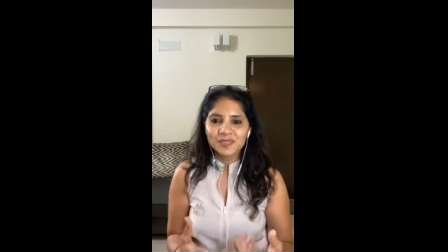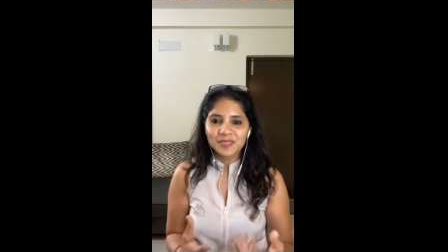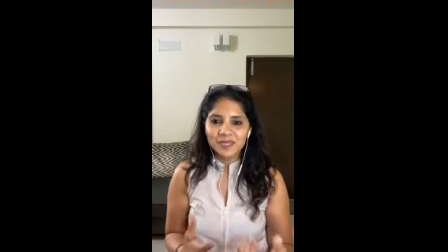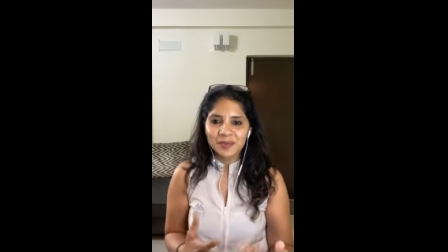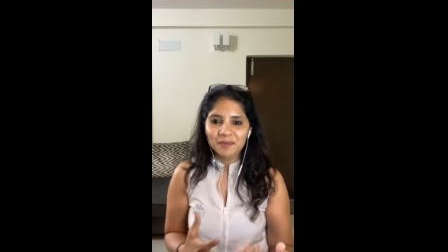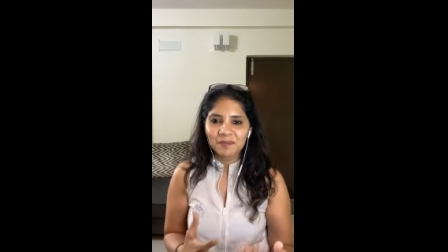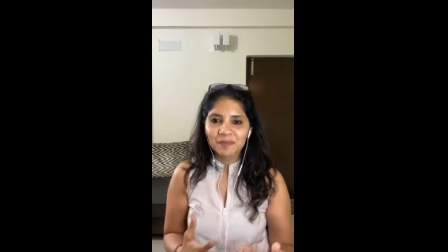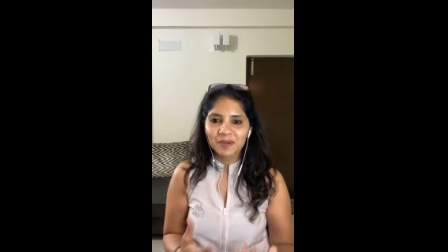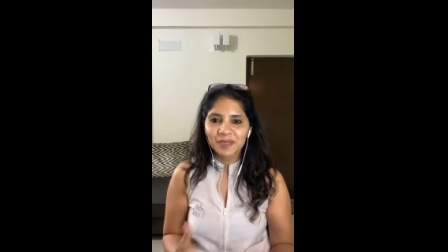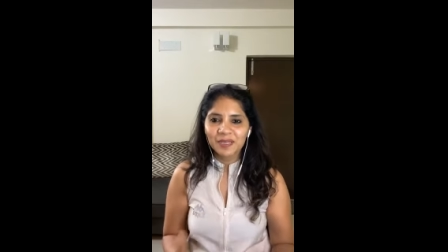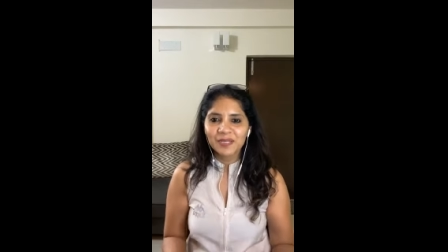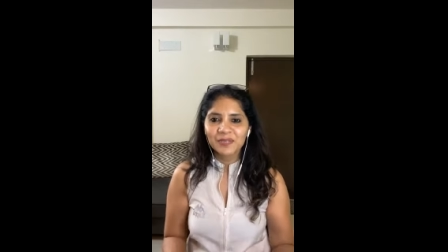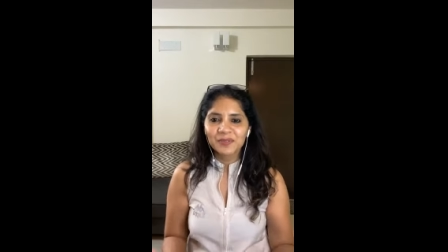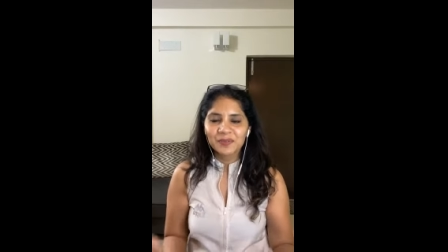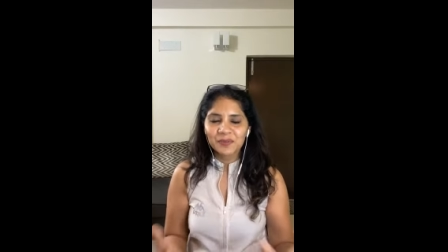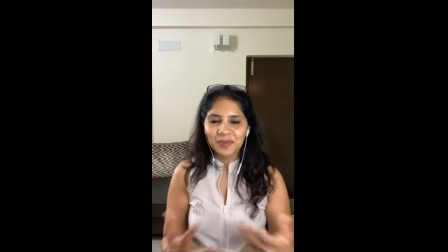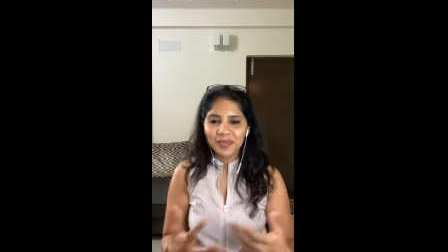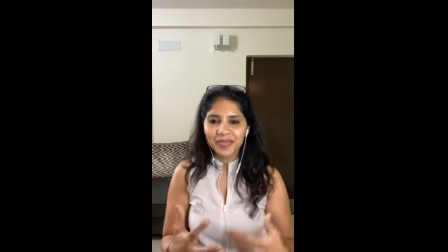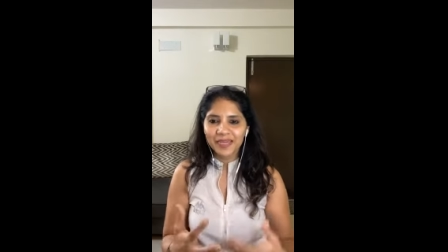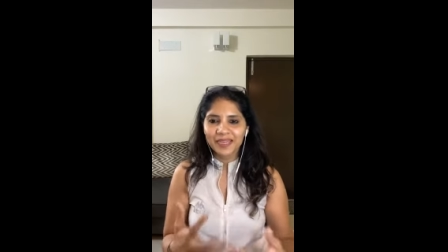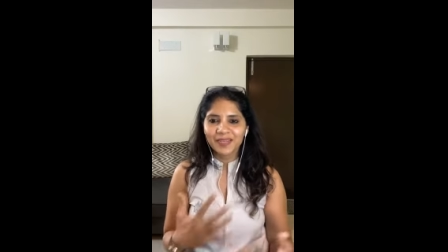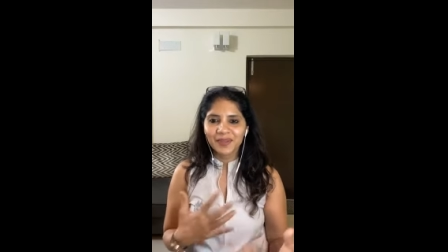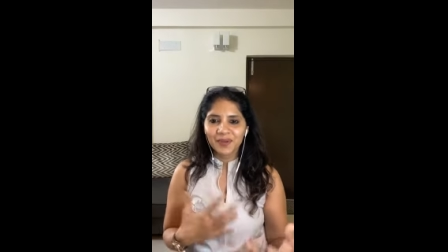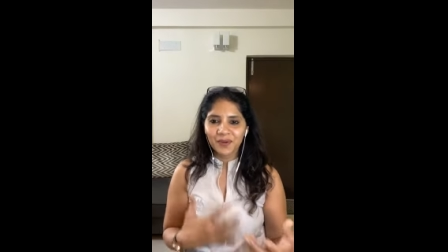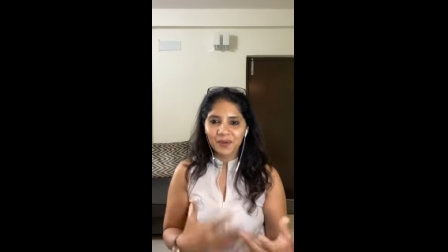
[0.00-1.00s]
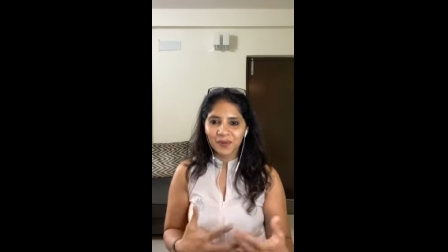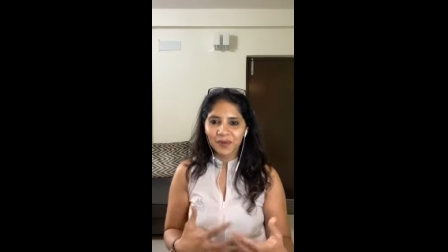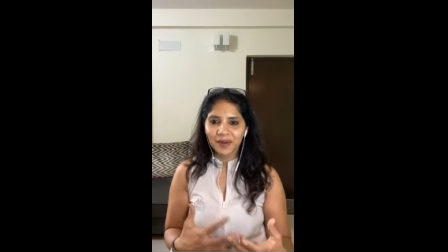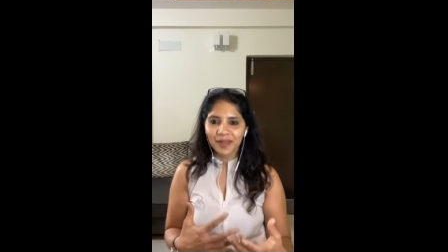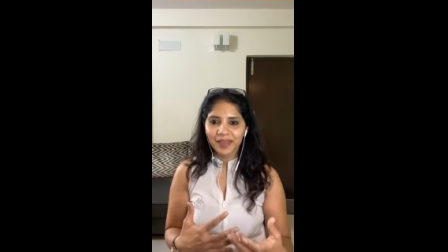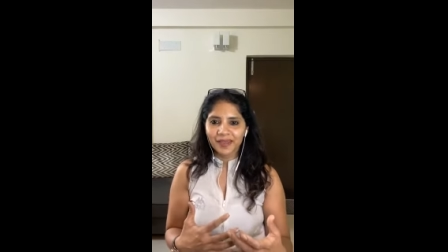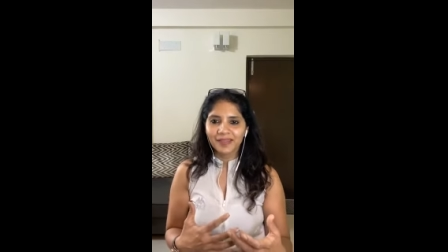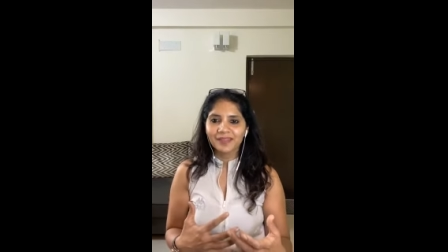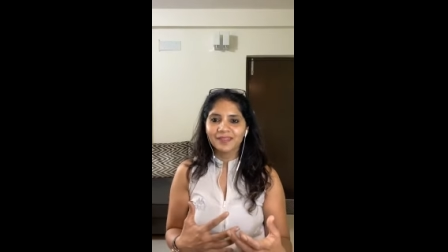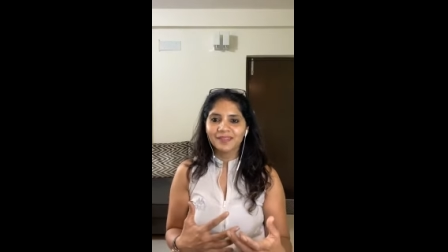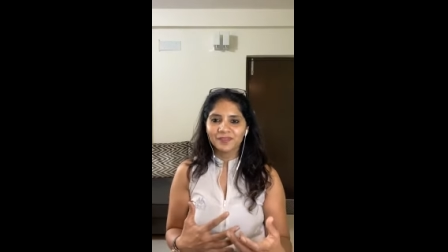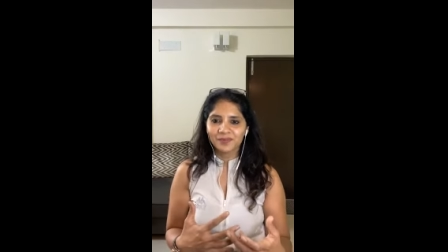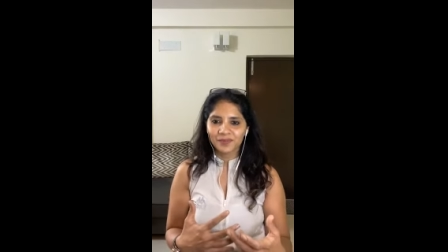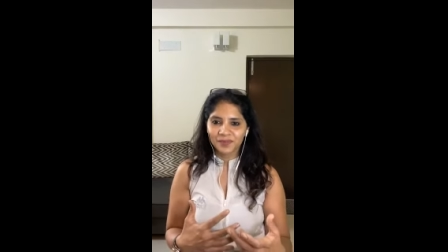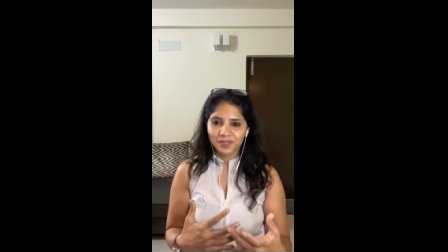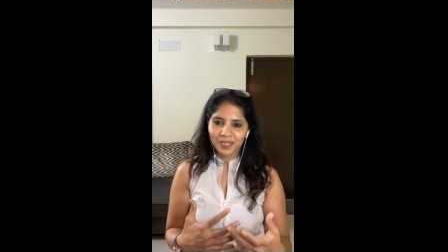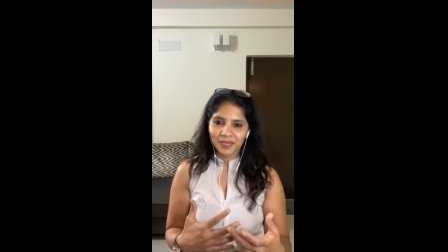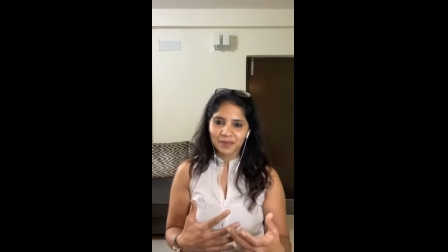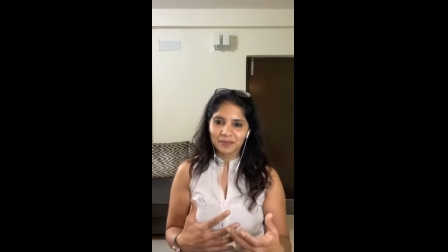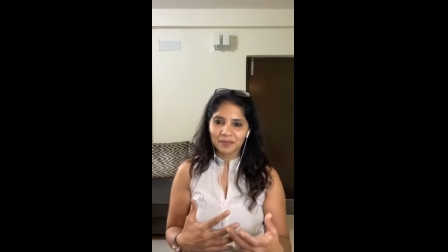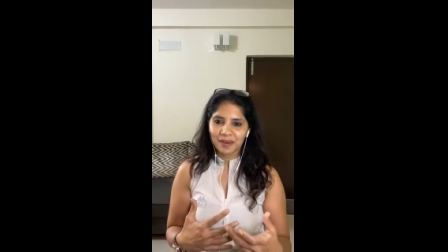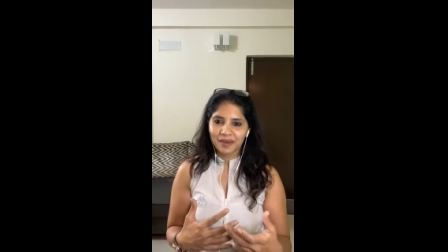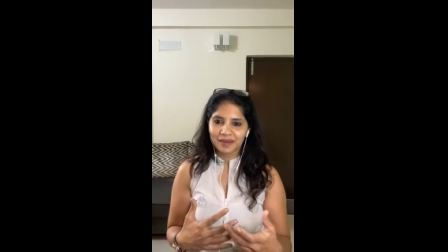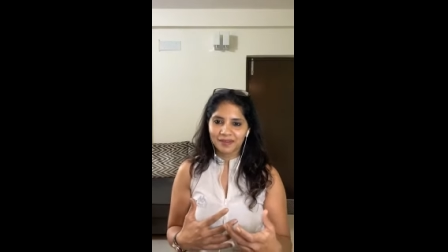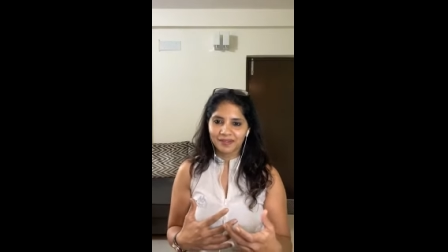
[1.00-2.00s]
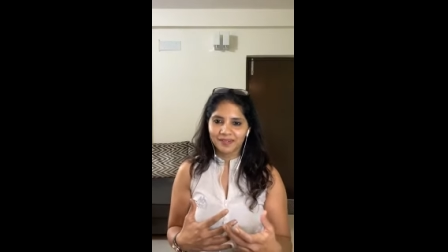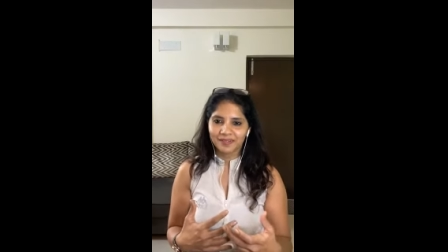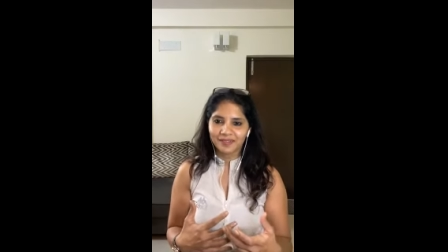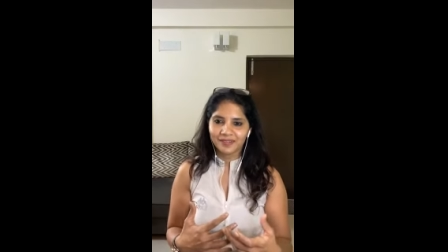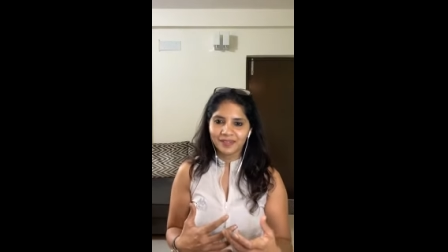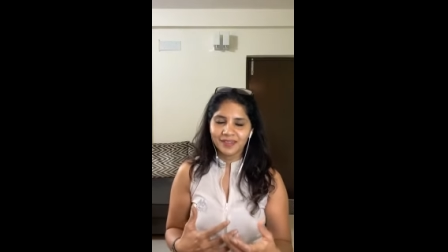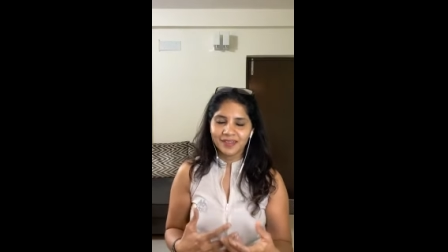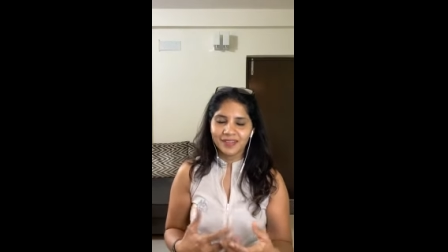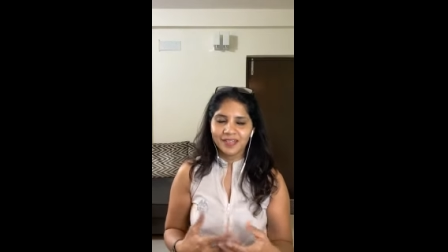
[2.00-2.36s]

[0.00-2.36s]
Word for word: some money to gain your health for that matter.